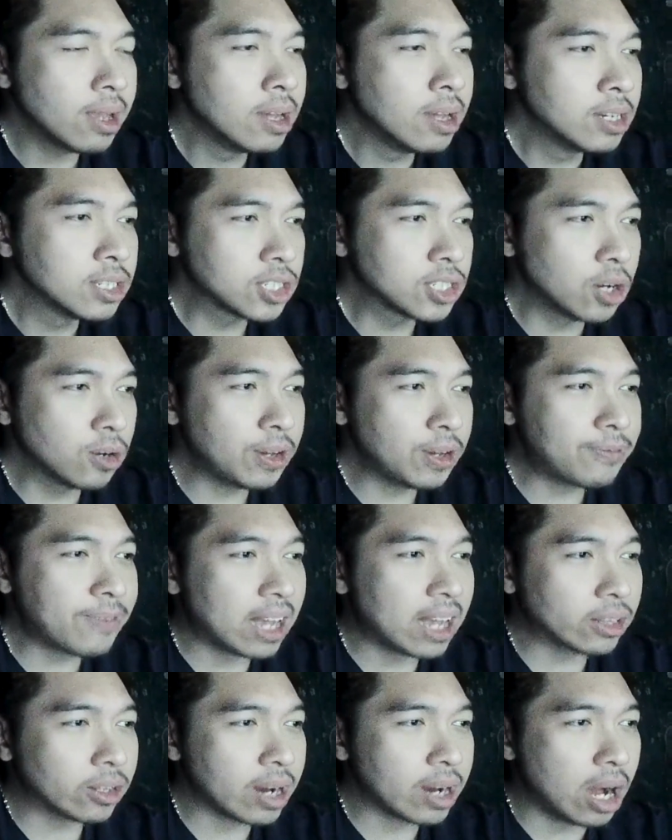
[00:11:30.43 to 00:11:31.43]
So we
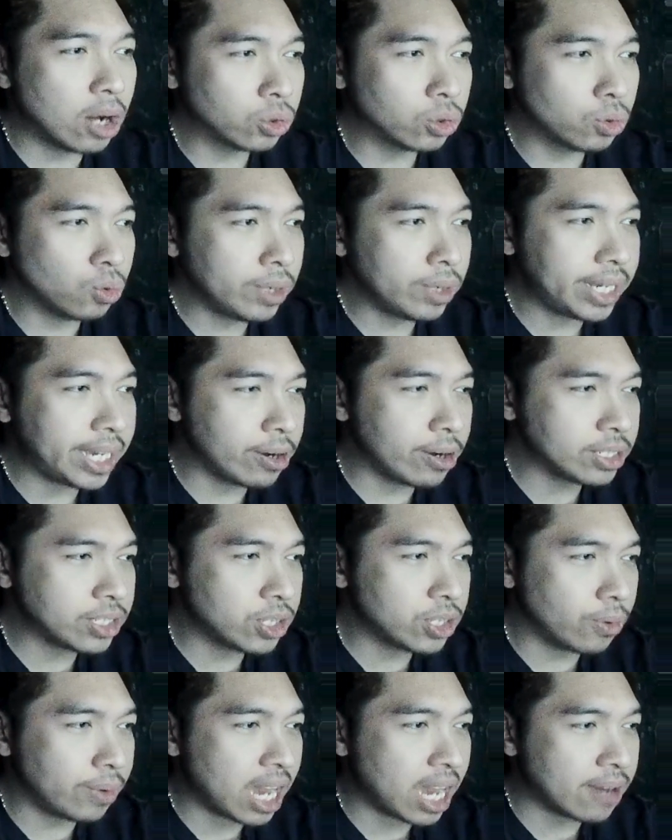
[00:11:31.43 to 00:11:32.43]
factor out 2 here.
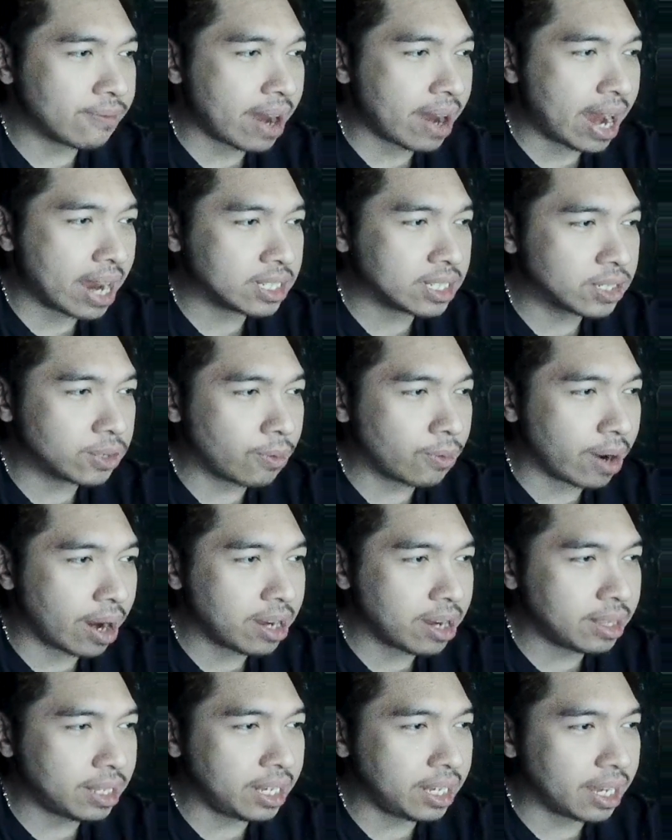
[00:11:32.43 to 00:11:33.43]
So we have x
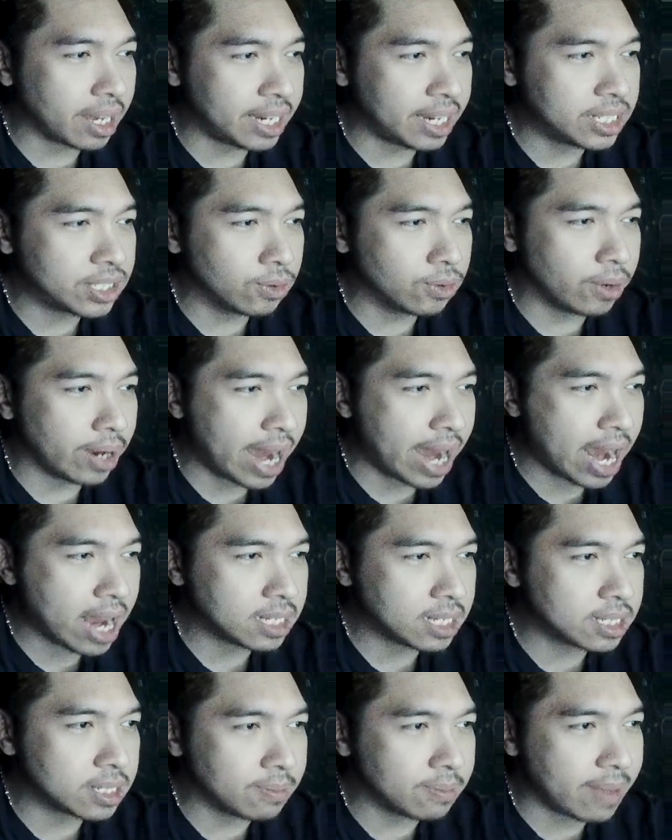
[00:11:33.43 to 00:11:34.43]
squared e raised to
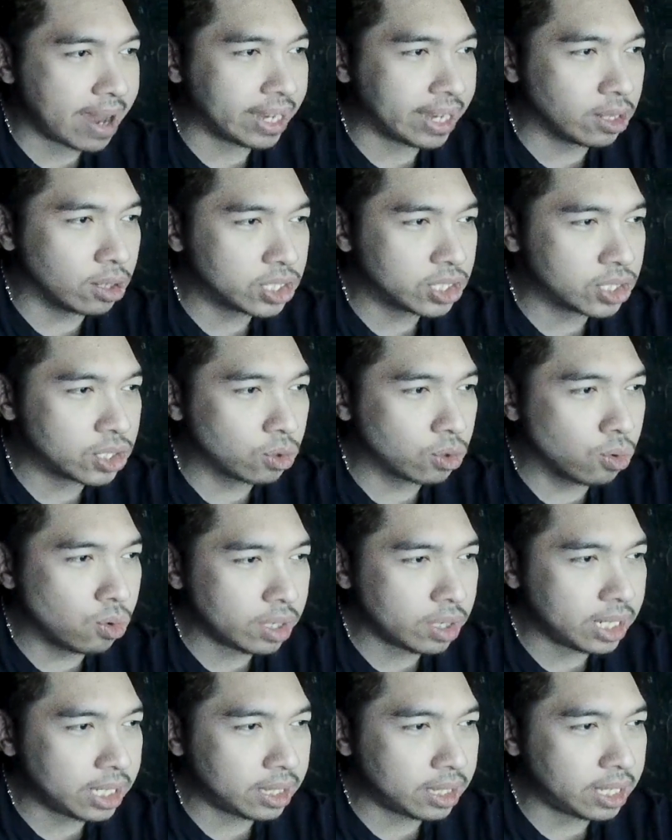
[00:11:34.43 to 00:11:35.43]
x minus
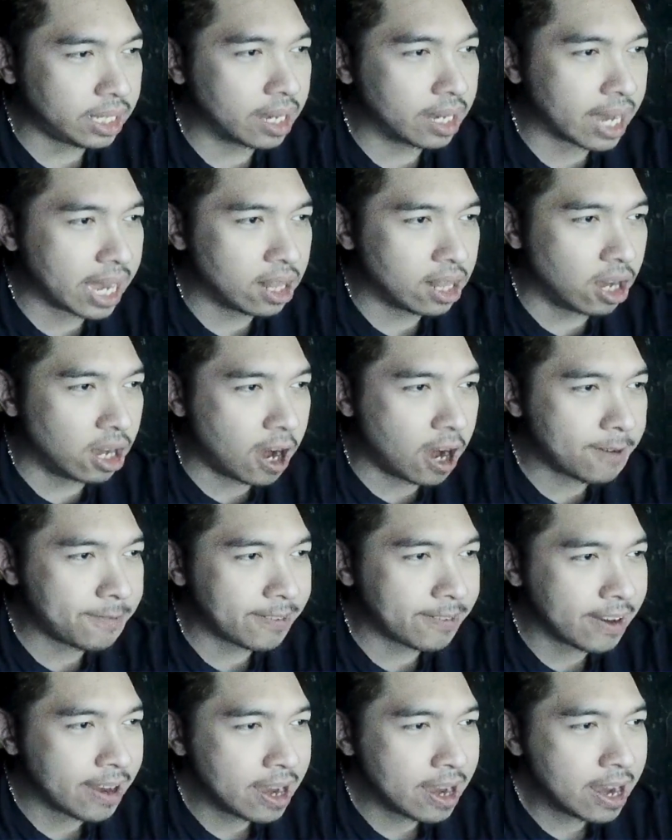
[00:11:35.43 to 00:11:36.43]
2 integral of
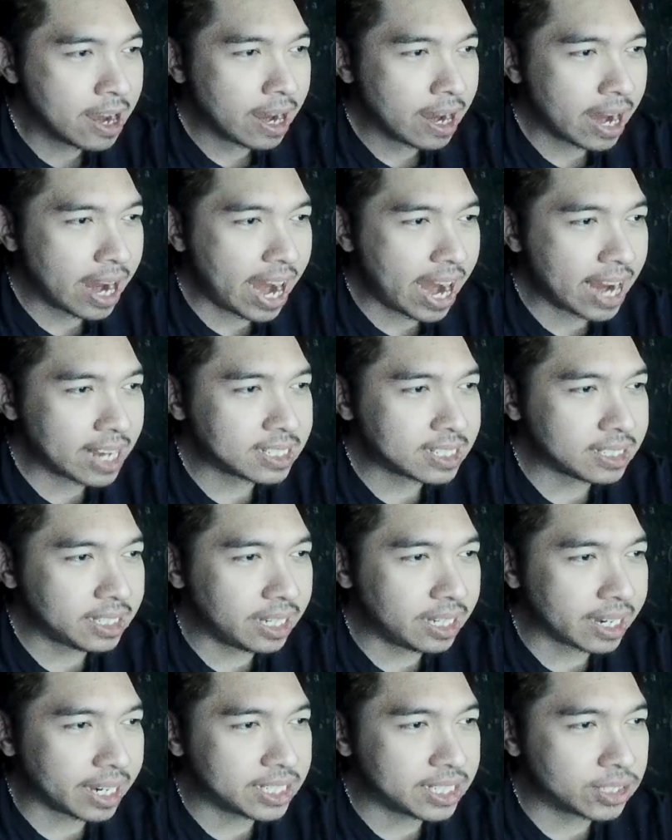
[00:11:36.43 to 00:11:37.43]
x
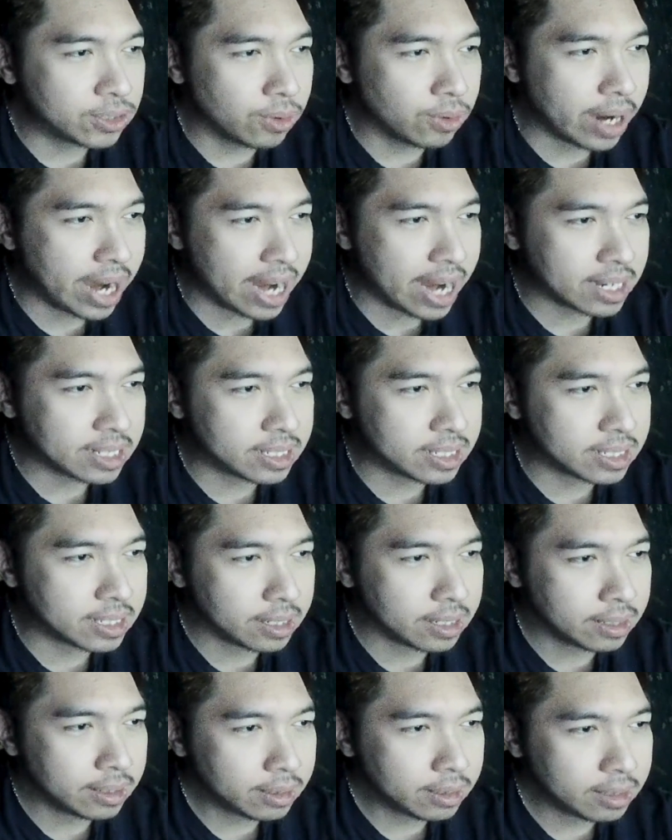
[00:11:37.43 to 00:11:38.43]
e raised to x
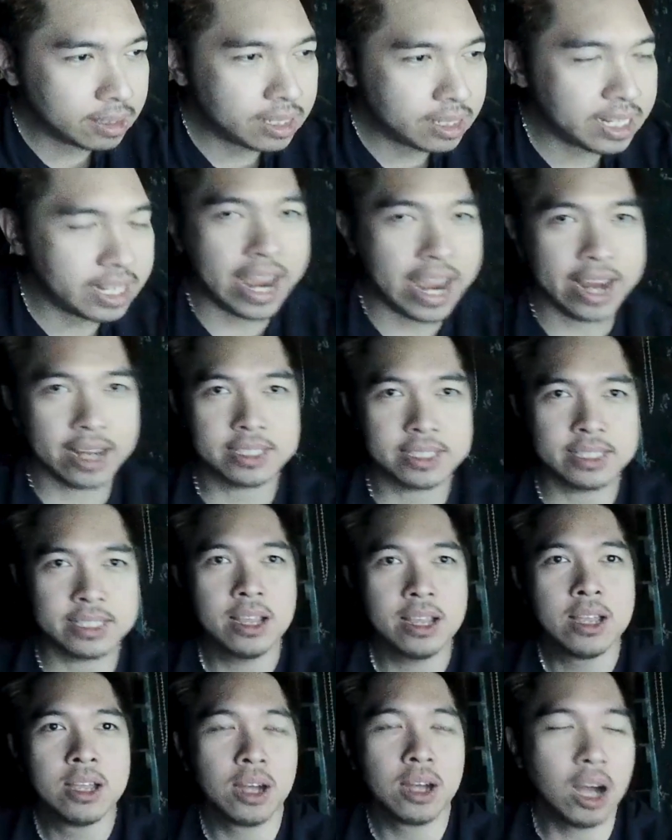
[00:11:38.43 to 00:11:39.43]
dx.
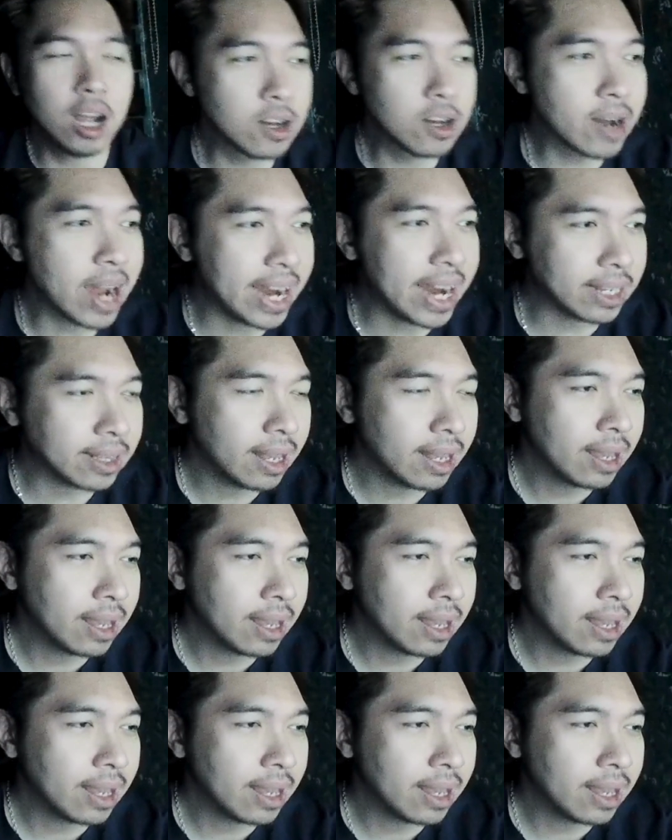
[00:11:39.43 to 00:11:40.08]
All right.